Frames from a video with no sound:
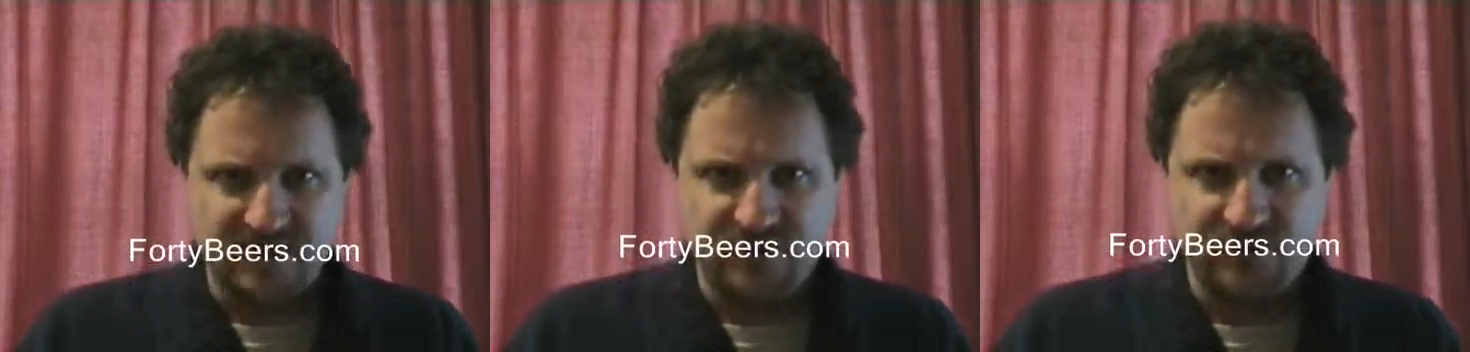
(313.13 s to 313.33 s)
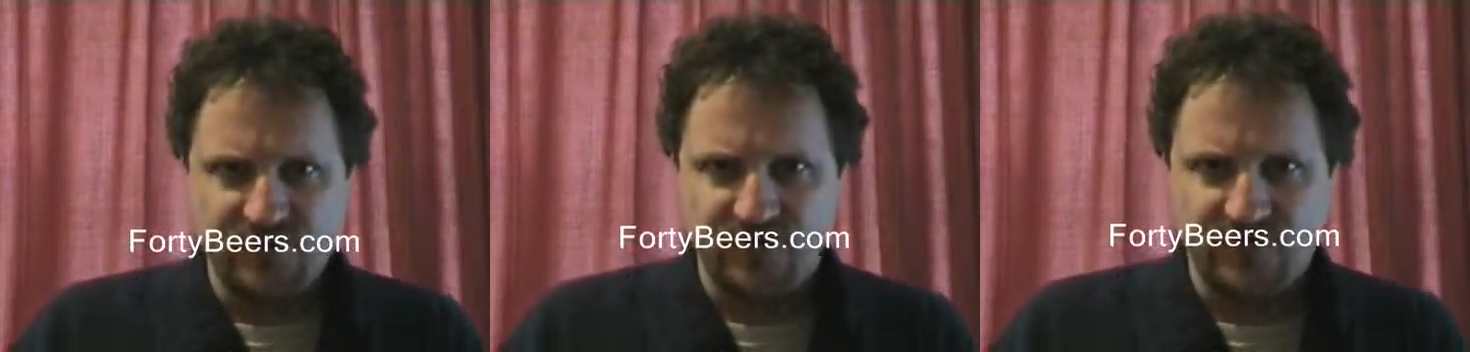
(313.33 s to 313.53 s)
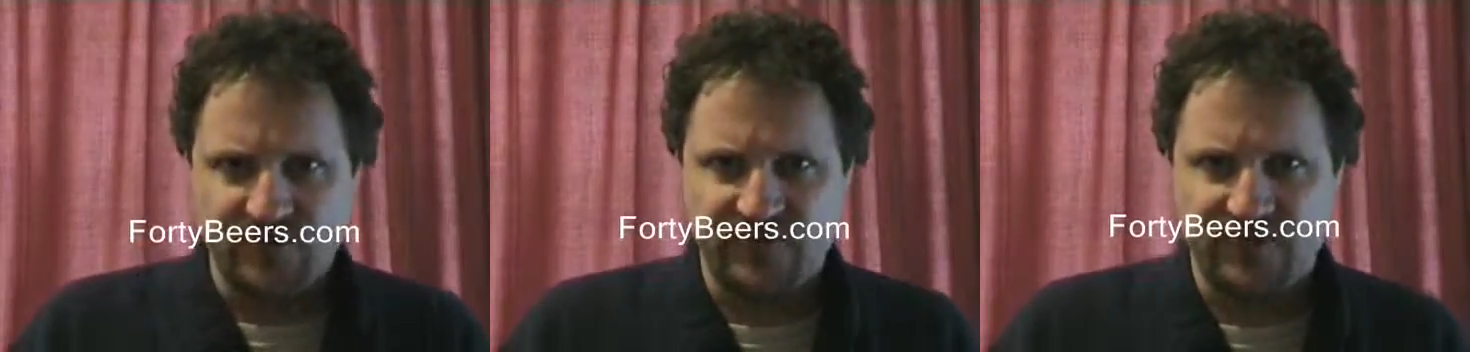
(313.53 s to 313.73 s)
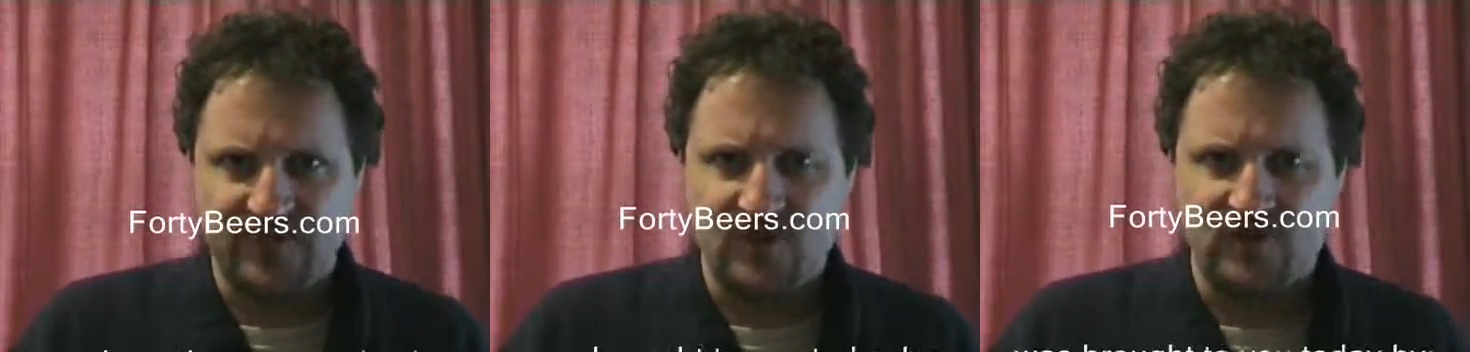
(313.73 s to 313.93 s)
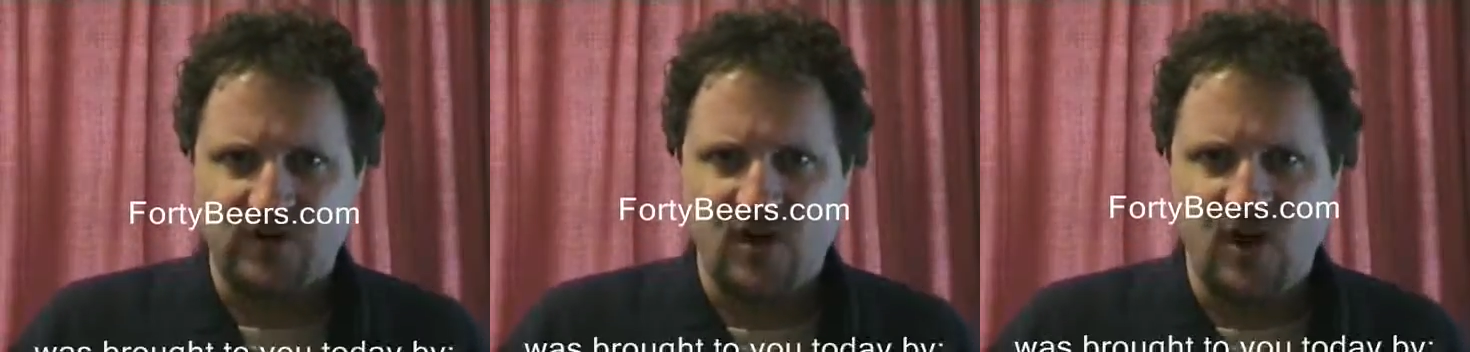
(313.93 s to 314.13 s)
two daughters have
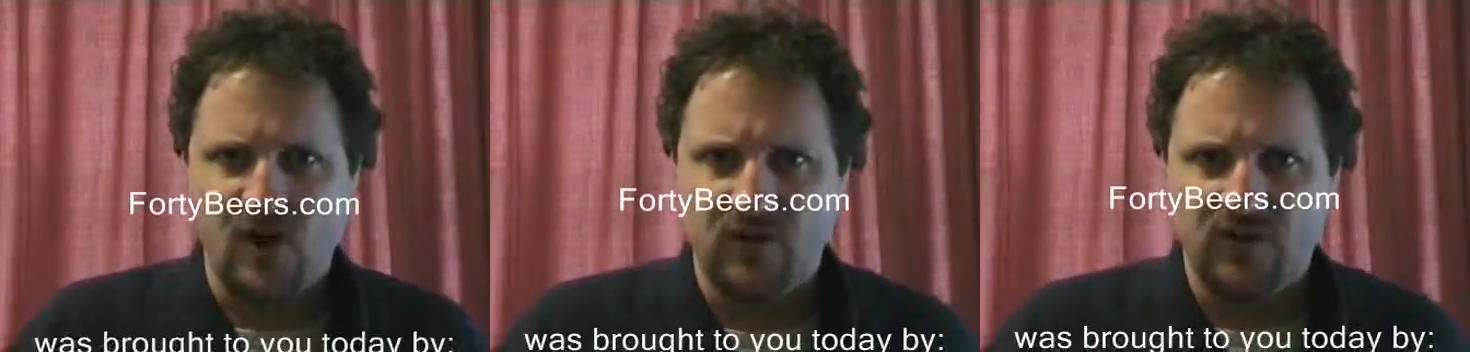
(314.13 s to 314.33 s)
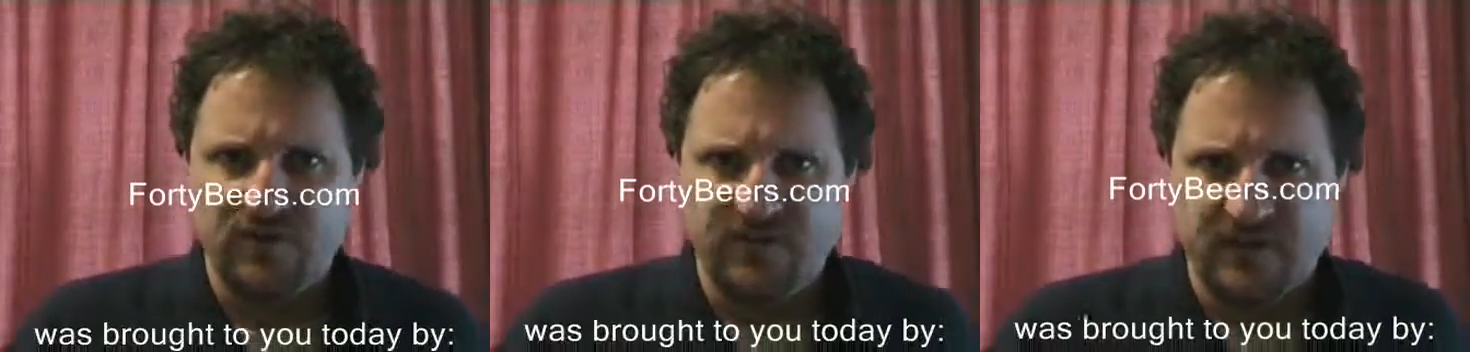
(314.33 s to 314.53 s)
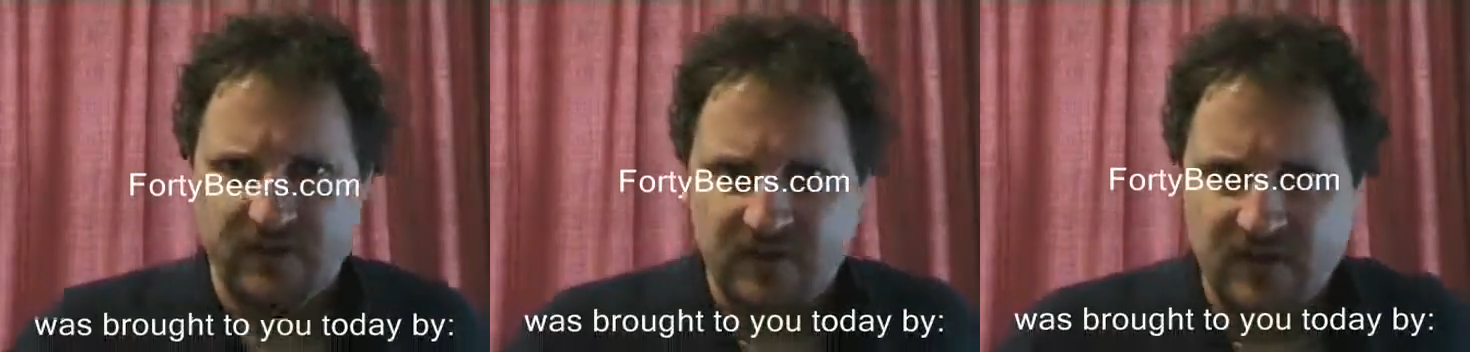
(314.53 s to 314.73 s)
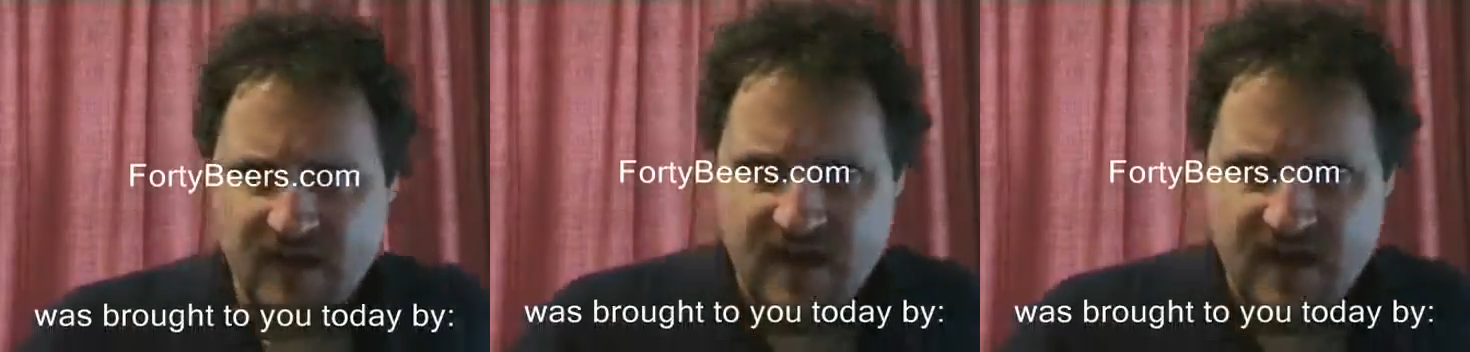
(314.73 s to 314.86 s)
got colds and